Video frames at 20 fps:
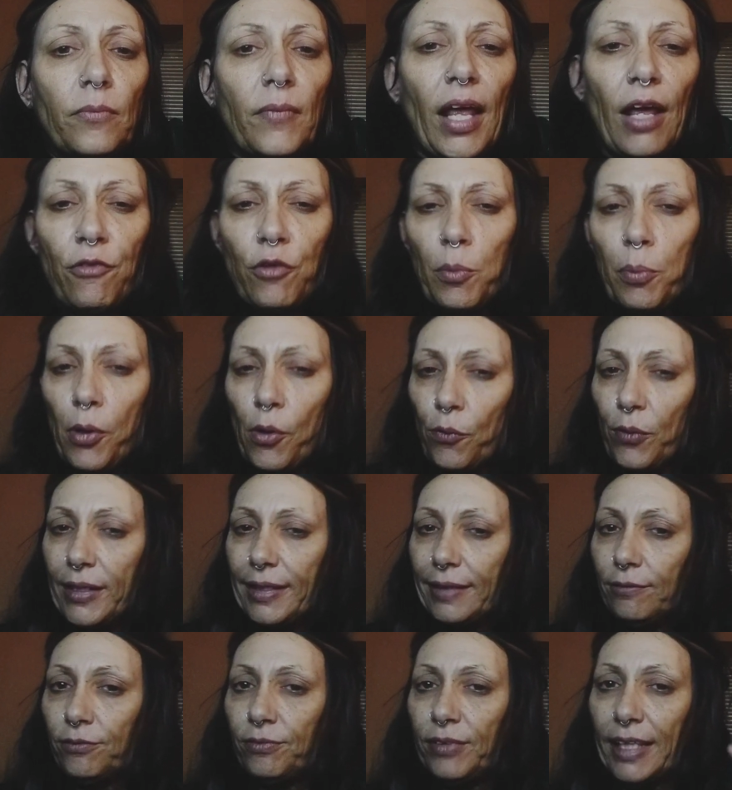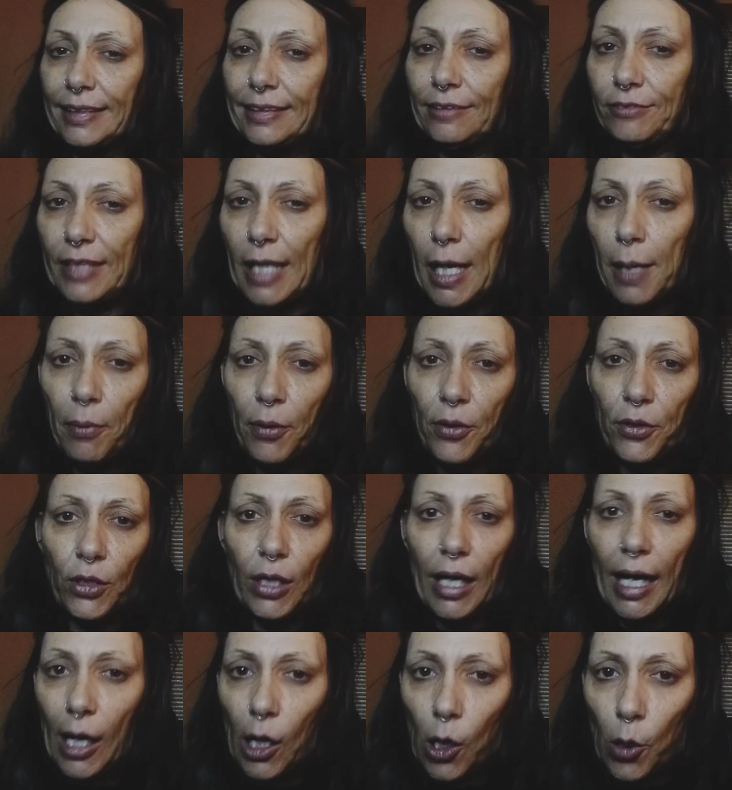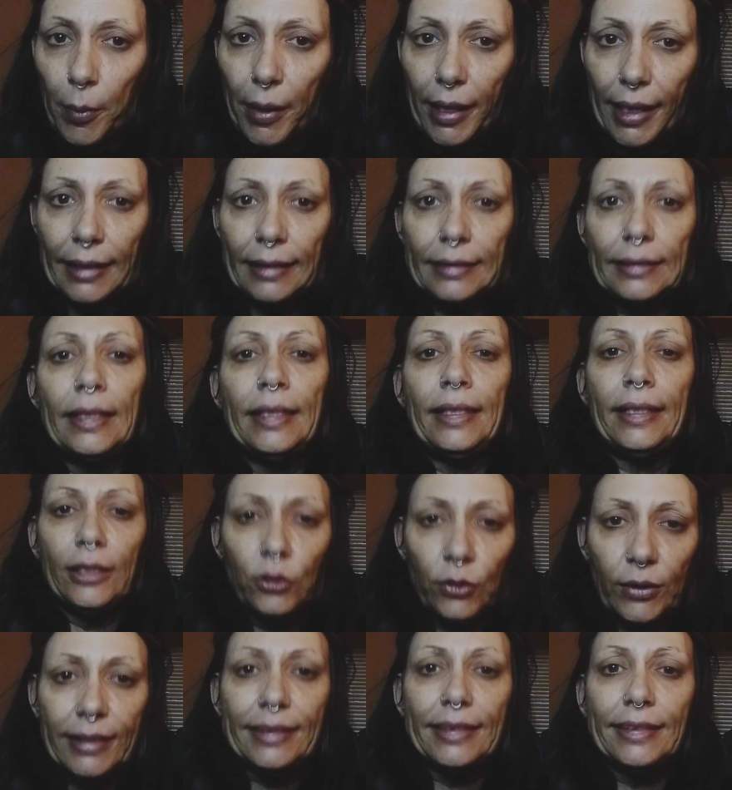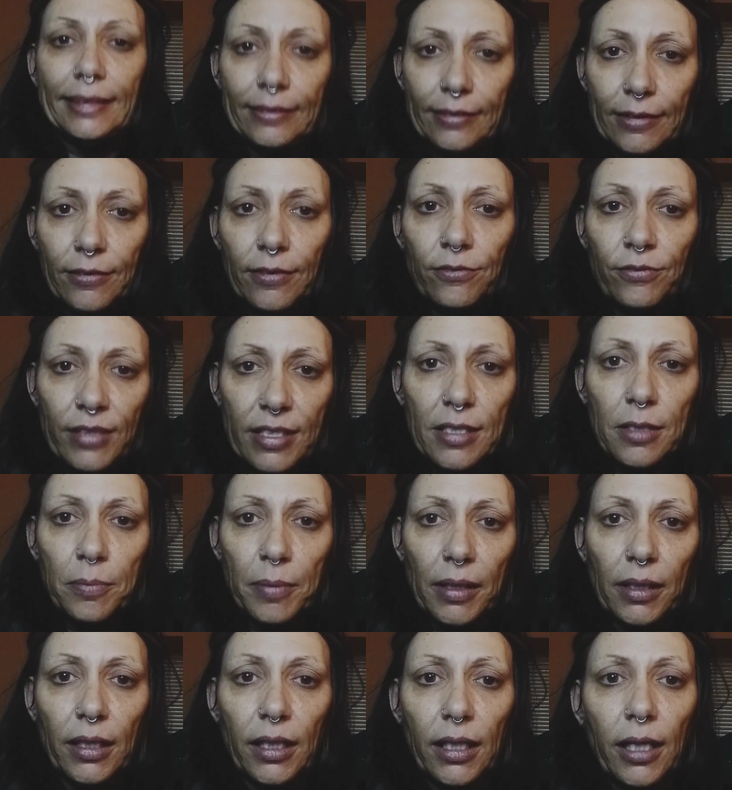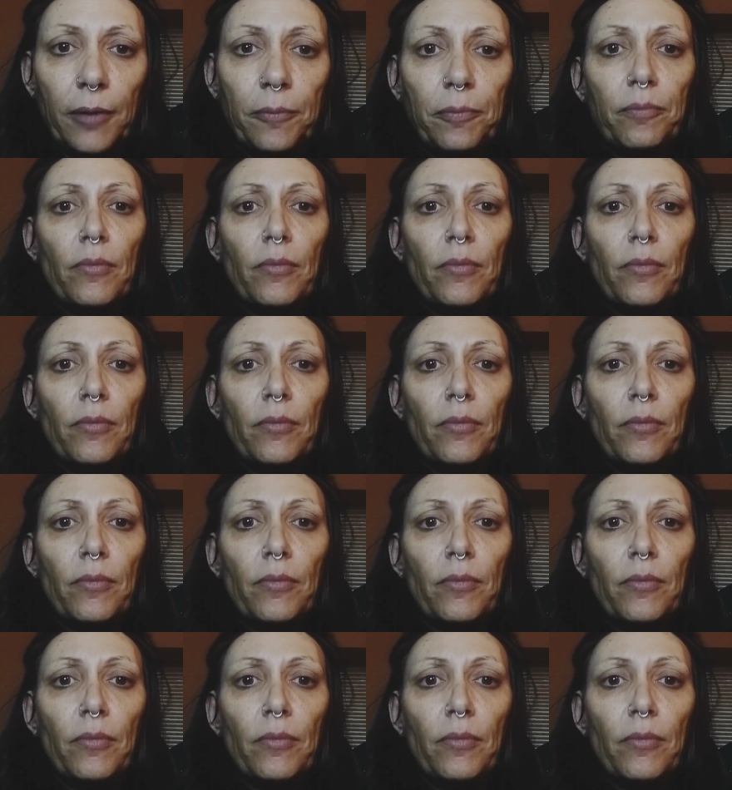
If you put reflective tape on your helmet, it increases visibility.